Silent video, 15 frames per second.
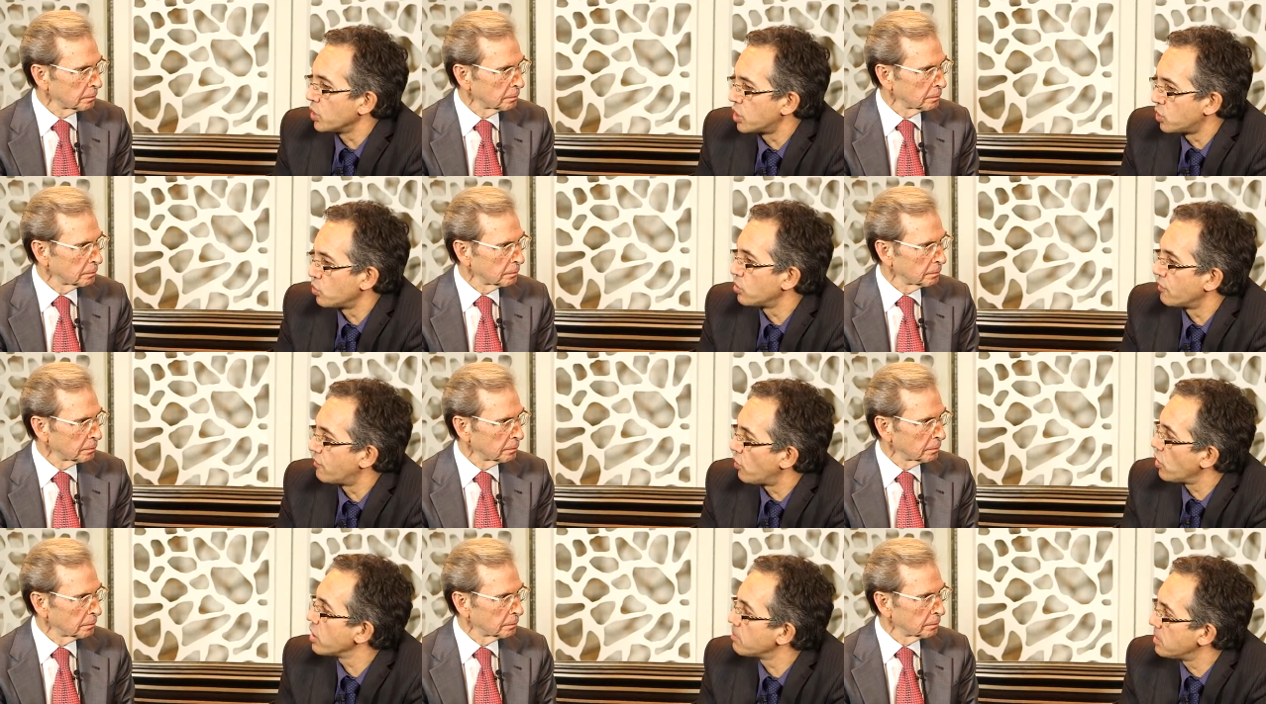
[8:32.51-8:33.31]
Speaker 1: we should
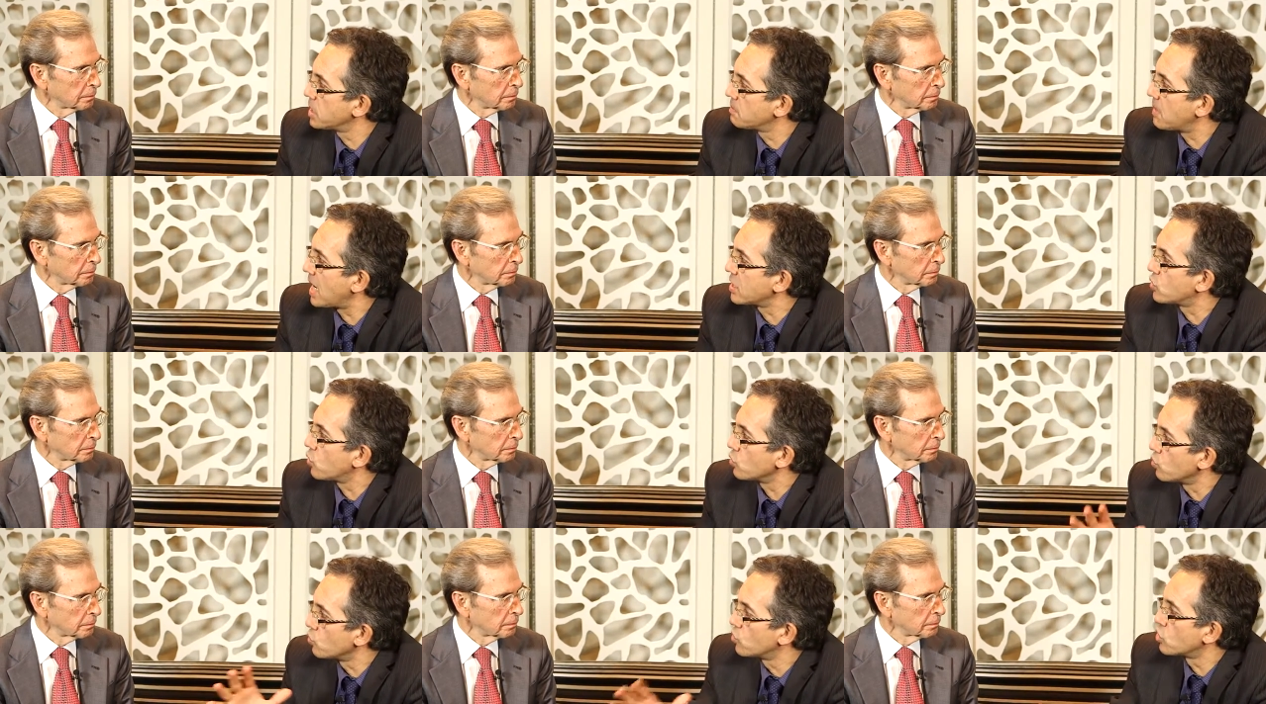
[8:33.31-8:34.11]
avoid mismatch
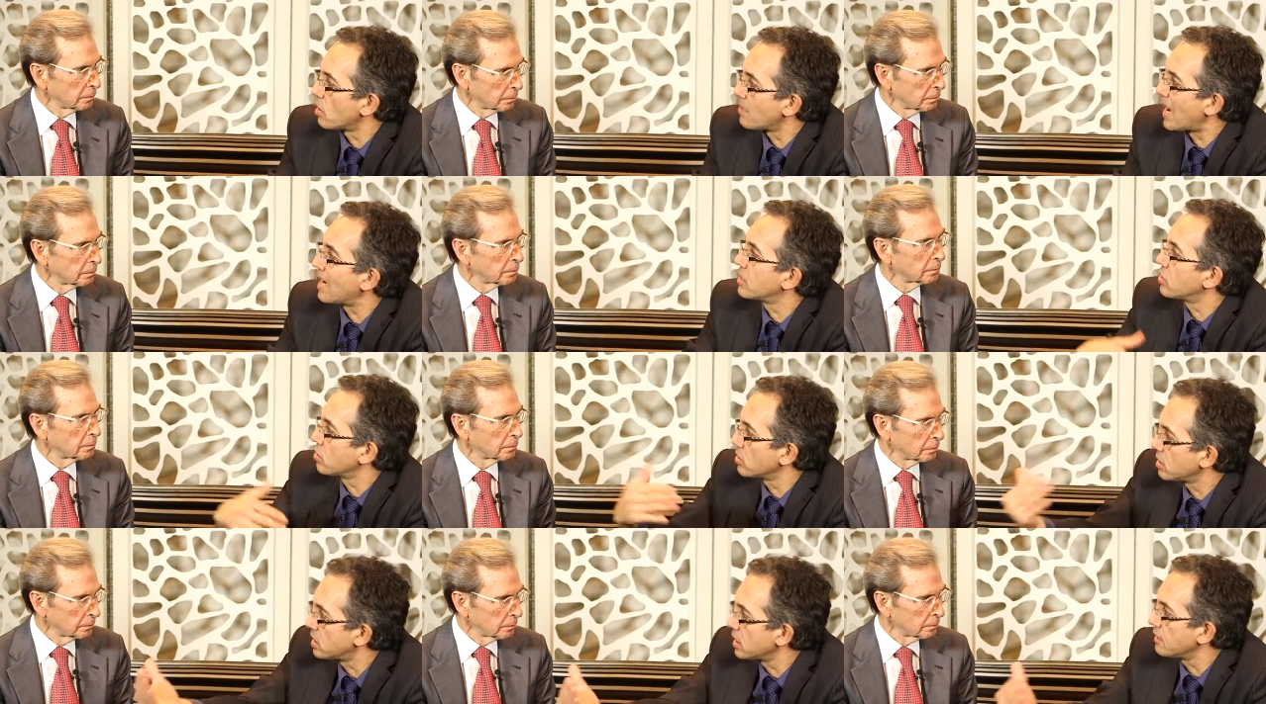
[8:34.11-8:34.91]
or do some
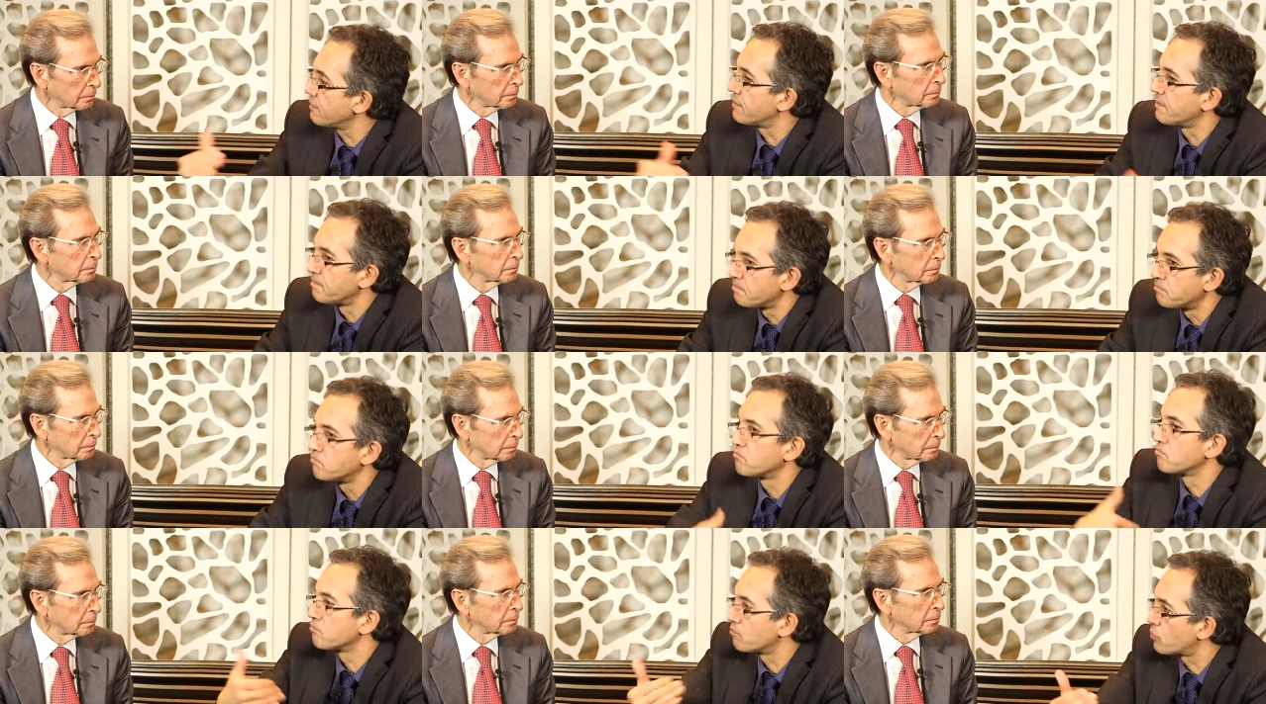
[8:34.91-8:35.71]
alternative
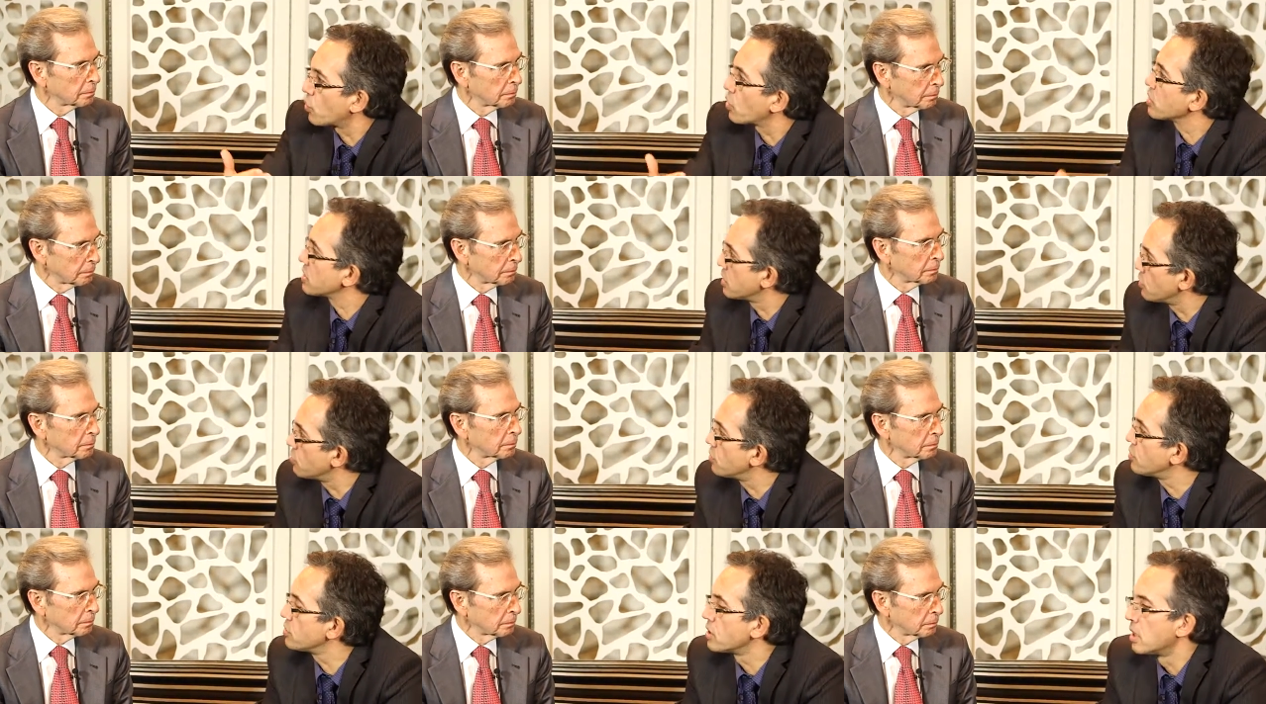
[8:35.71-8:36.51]

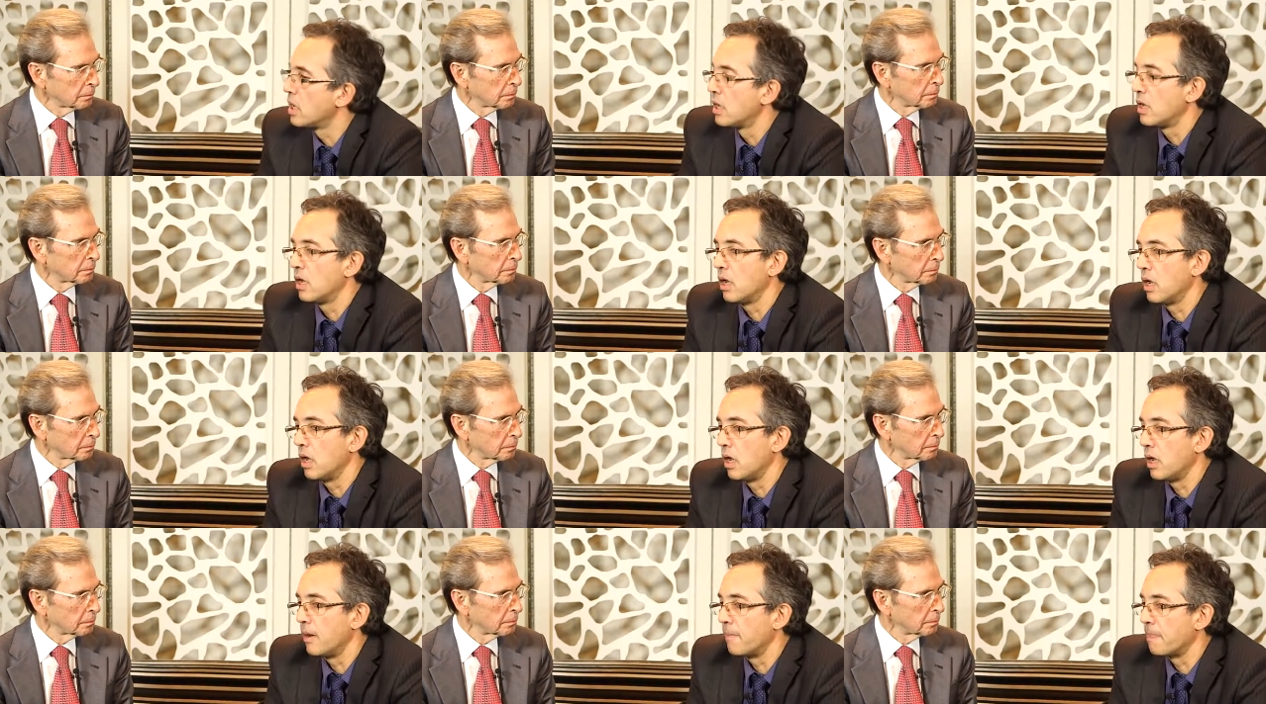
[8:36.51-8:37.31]
procedures
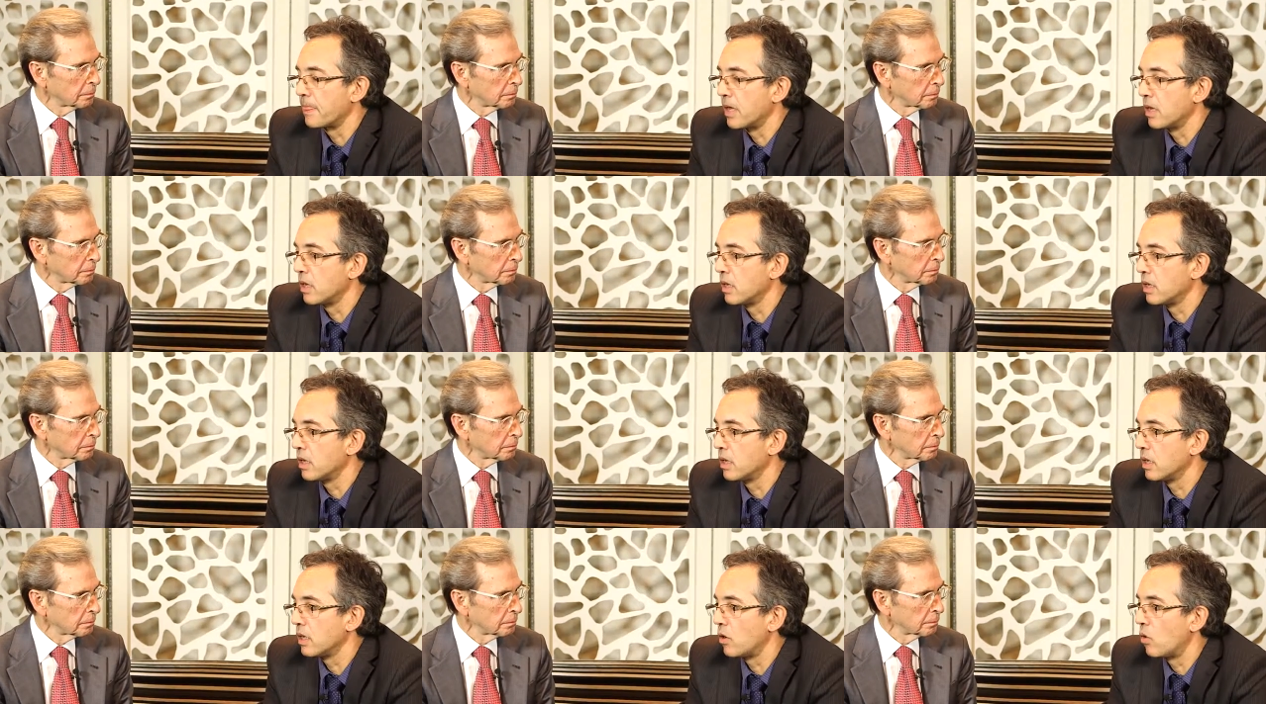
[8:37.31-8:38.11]

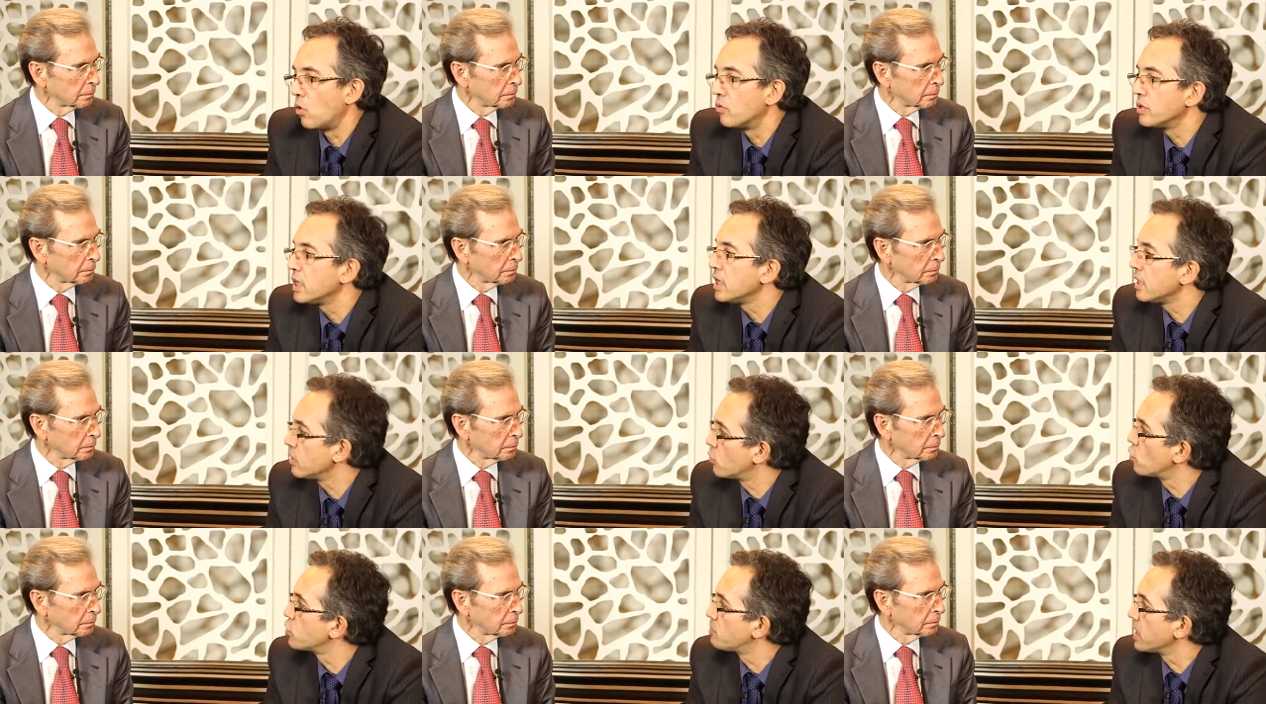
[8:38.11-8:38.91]
only in
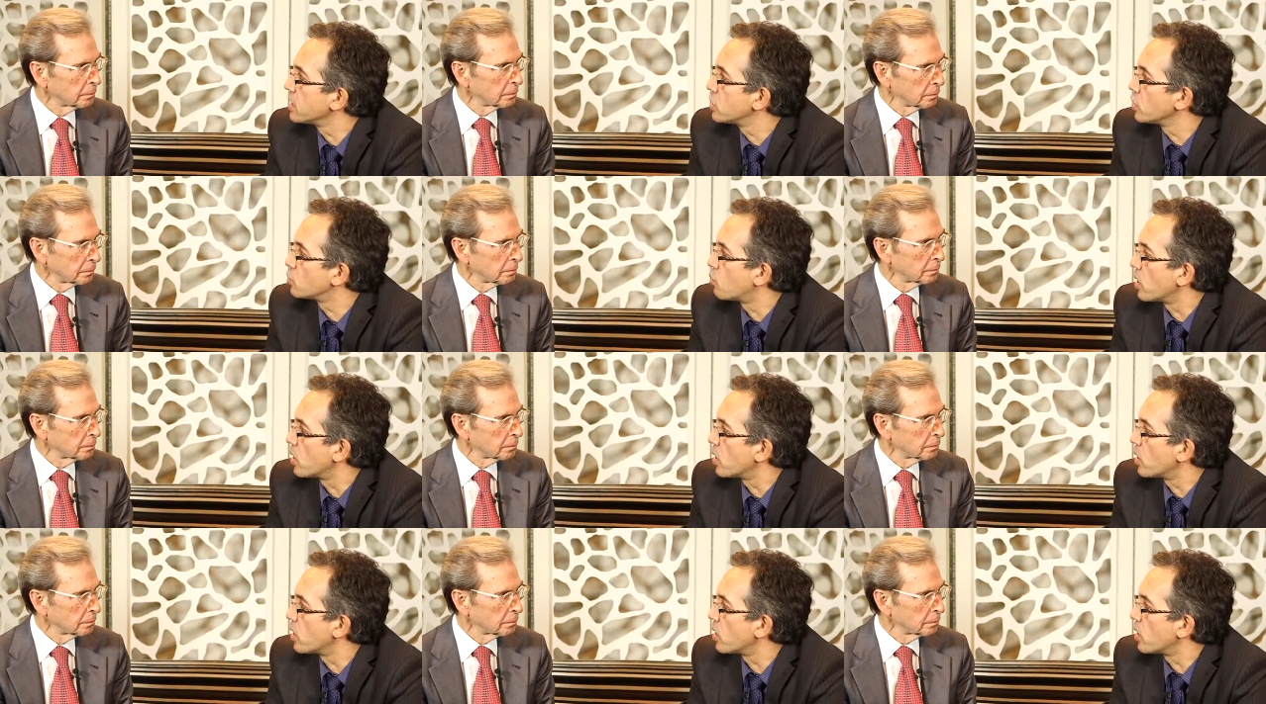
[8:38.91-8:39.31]
those patients